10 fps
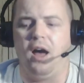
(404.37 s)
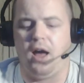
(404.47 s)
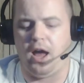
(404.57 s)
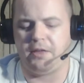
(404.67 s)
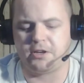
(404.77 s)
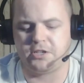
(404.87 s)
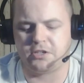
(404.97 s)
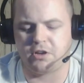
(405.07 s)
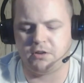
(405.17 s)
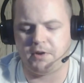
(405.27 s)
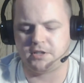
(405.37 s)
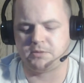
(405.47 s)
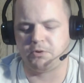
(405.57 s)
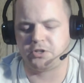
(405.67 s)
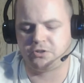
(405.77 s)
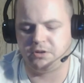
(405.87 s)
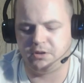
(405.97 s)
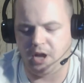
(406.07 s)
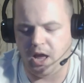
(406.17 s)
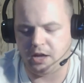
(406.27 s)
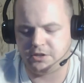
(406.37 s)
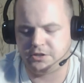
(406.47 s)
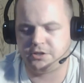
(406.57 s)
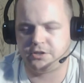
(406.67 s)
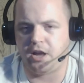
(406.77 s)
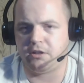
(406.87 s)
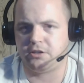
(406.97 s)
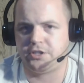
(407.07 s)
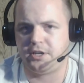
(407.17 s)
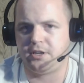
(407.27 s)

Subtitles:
I think she's going to find some more challenging